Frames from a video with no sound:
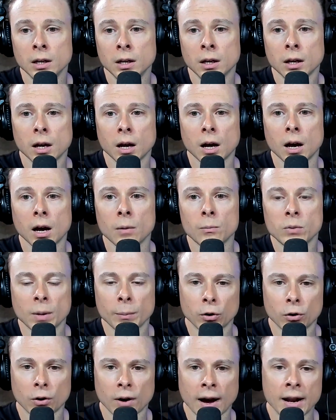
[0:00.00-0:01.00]

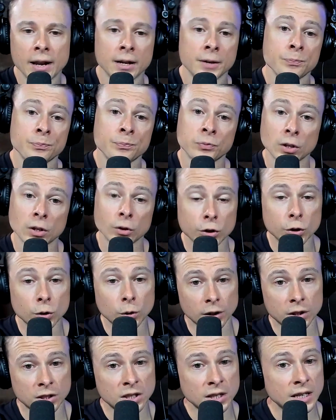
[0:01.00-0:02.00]
Democratic. New
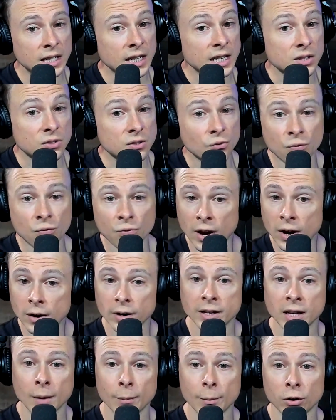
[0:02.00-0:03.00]
York City is
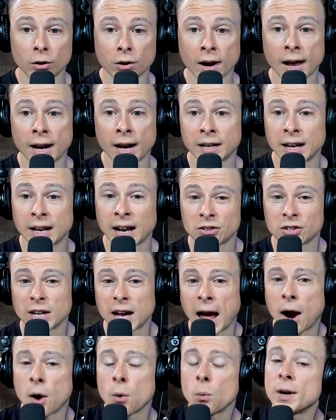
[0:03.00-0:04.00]
very Democratic and
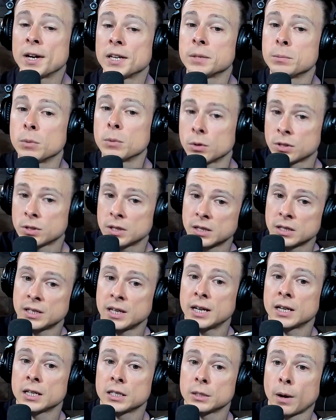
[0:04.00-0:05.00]
actually outweighs most of the
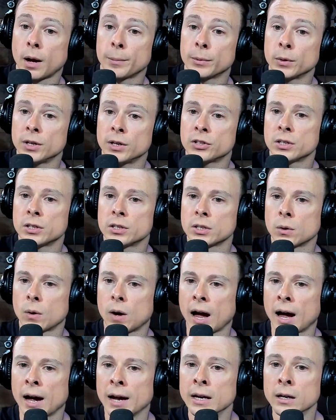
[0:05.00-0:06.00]
state because the population is so
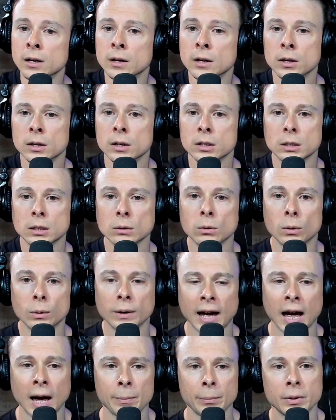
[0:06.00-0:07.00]
high. So what would
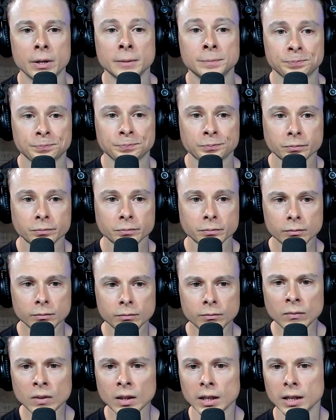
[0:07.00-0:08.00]
happen
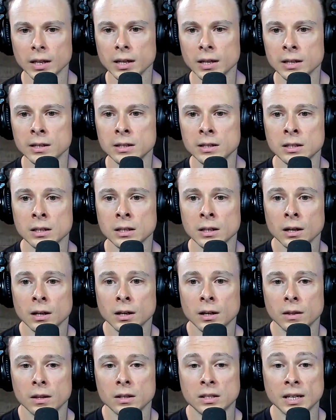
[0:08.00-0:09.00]
is
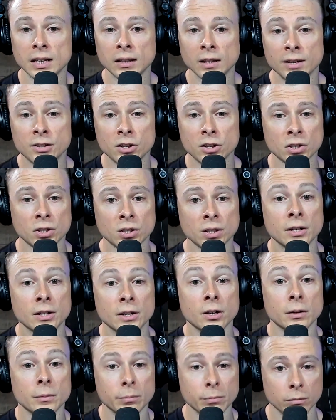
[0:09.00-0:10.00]
the state
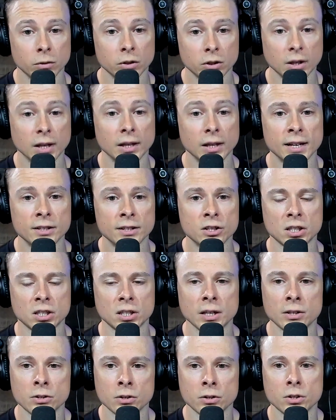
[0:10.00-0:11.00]
legislature,
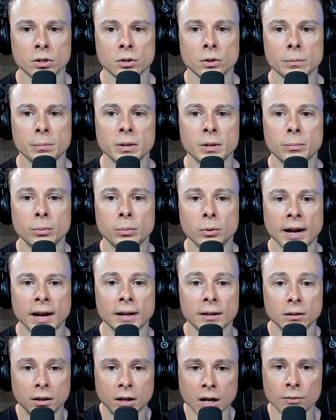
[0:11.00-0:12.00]
so the people
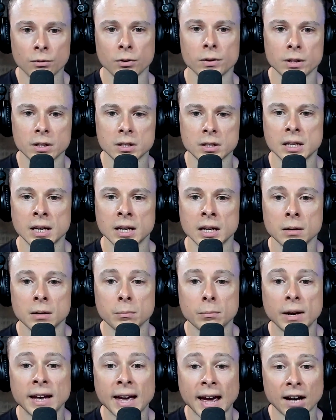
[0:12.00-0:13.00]
that govern the state,
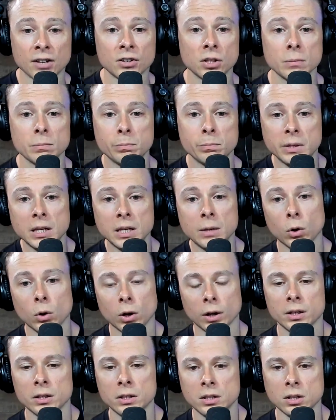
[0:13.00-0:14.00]
may actually be
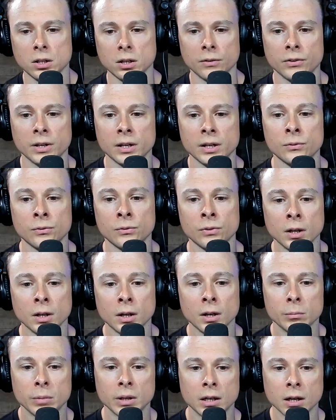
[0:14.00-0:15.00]
more conservative
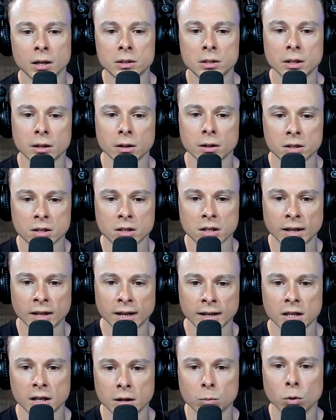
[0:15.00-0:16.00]
because they're
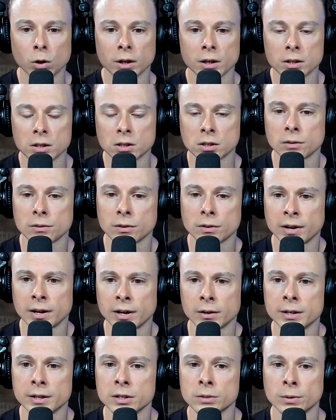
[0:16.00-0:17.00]
selected in more conservative
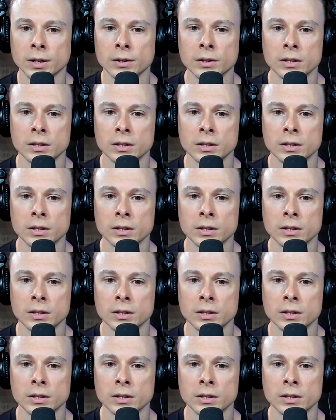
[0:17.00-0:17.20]
areas, right, of the